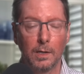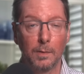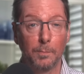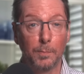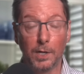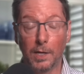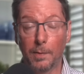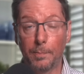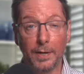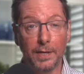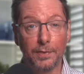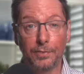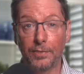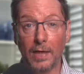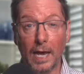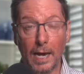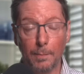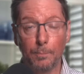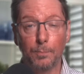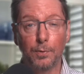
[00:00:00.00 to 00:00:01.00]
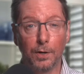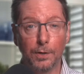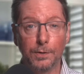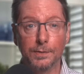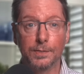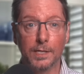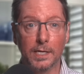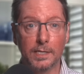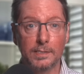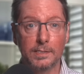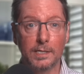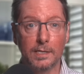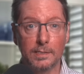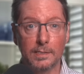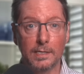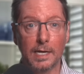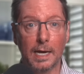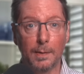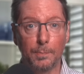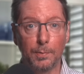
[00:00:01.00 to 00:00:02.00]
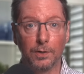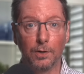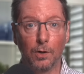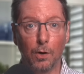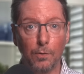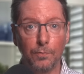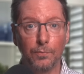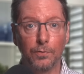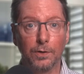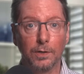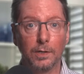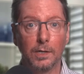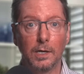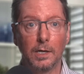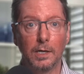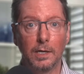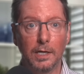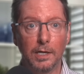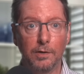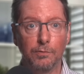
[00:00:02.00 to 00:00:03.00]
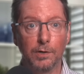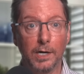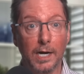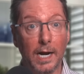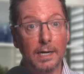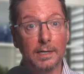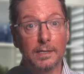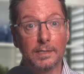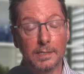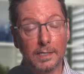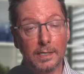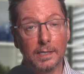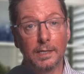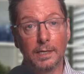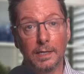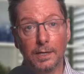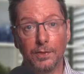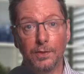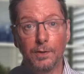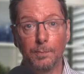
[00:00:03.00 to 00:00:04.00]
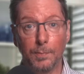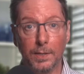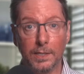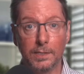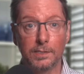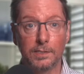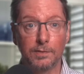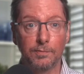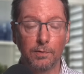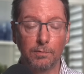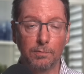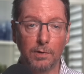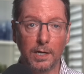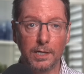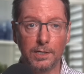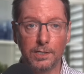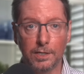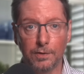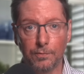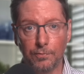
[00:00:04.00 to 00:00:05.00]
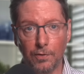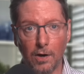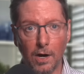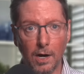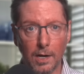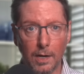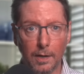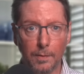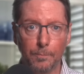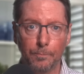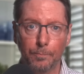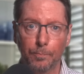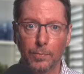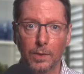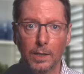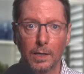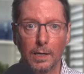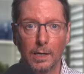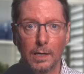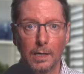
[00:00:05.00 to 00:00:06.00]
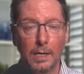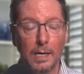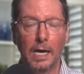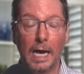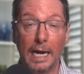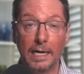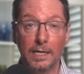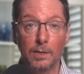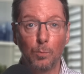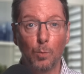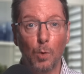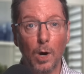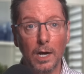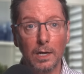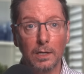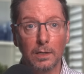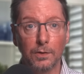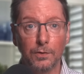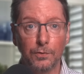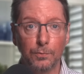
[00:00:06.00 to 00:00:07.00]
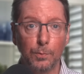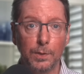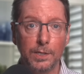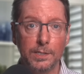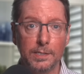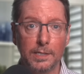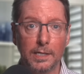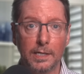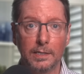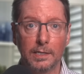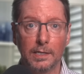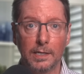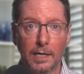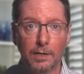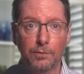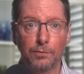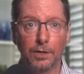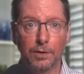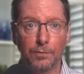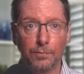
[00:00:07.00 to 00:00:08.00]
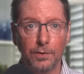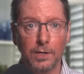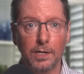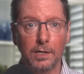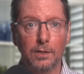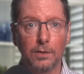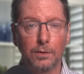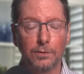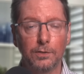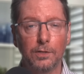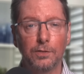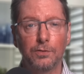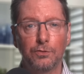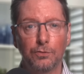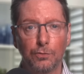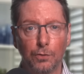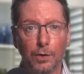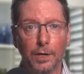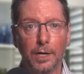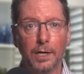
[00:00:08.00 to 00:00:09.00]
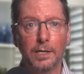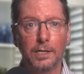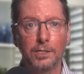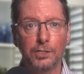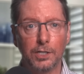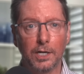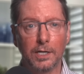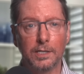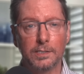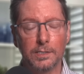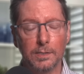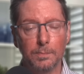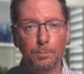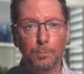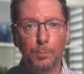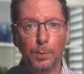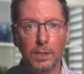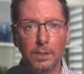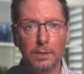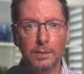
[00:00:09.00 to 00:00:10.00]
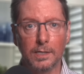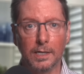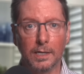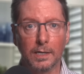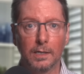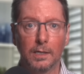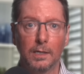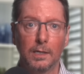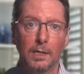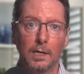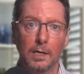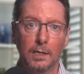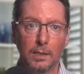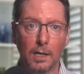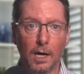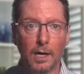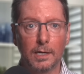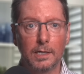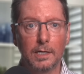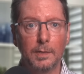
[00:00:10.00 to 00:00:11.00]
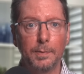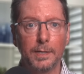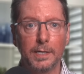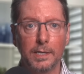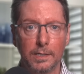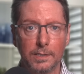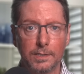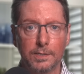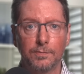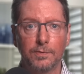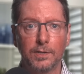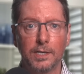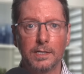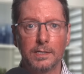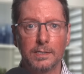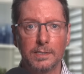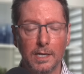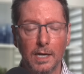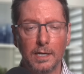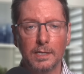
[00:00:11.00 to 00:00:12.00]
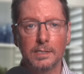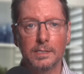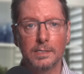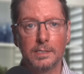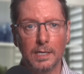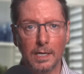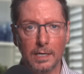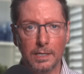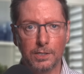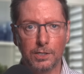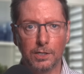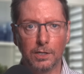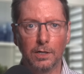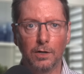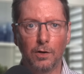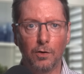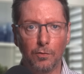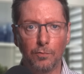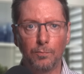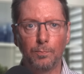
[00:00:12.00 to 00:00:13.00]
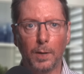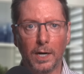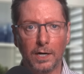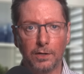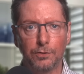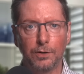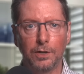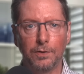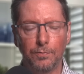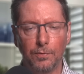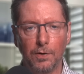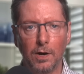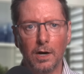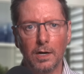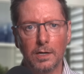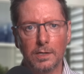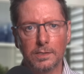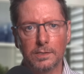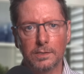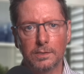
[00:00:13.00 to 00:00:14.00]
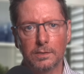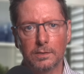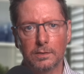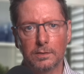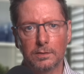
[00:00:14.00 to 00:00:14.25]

But I bet that process doesn't happen often in reality in the midst of a raging fire. And in Wales, we see an electric vehicle destroy an adjacent building, likely because of the intense nature of battery fires.